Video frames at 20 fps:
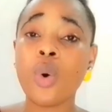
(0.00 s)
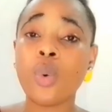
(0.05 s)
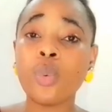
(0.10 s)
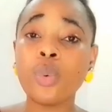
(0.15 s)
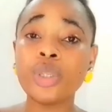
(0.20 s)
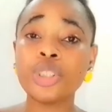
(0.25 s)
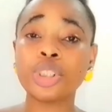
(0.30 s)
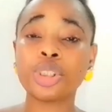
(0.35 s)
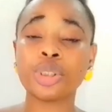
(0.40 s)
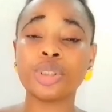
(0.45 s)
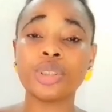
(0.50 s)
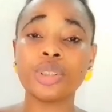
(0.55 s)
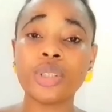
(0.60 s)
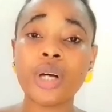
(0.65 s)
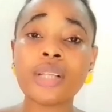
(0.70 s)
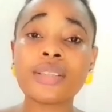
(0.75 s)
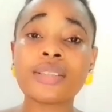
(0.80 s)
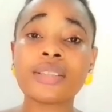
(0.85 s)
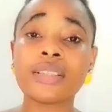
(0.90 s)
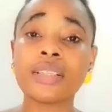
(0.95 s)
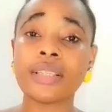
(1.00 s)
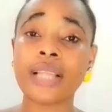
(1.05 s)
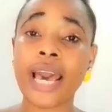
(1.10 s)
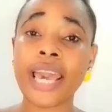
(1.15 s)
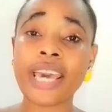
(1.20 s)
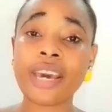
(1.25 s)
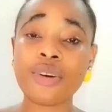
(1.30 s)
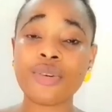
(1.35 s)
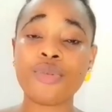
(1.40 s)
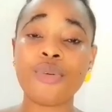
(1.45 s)
we should not
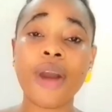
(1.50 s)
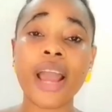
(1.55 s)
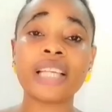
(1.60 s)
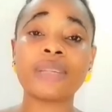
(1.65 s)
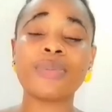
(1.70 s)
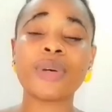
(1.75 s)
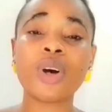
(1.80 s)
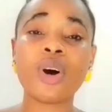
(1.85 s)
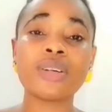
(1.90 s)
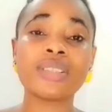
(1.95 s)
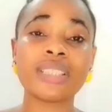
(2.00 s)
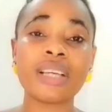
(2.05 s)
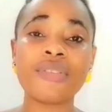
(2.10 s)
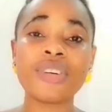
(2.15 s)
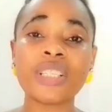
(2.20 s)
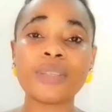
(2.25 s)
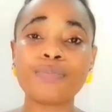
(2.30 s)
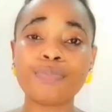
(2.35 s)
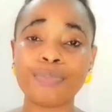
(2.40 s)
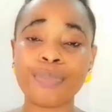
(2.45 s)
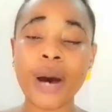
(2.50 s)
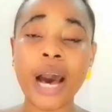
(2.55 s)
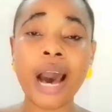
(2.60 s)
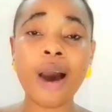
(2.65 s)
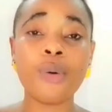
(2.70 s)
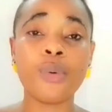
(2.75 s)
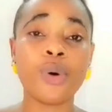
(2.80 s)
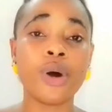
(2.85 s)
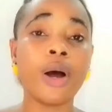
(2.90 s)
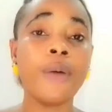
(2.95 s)
deny Christ, because there is
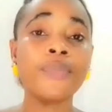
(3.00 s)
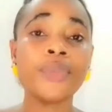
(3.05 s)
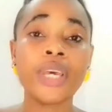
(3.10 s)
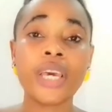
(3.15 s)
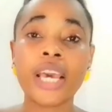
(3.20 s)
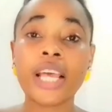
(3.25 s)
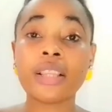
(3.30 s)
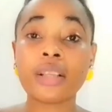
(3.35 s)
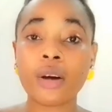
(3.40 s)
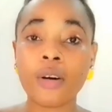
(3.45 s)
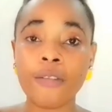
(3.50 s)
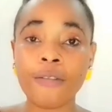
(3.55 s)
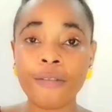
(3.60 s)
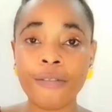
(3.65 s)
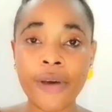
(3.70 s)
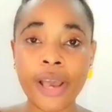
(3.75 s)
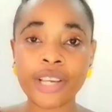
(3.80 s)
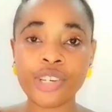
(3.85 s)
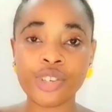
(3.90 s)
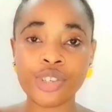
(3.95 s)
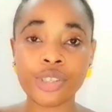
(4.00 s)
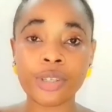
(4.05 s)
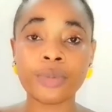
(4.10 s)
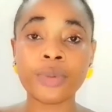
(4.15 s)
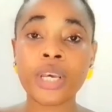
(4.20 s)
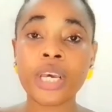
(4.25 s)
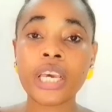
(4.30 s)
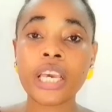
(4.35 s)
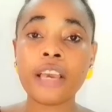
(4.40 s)
power in confession.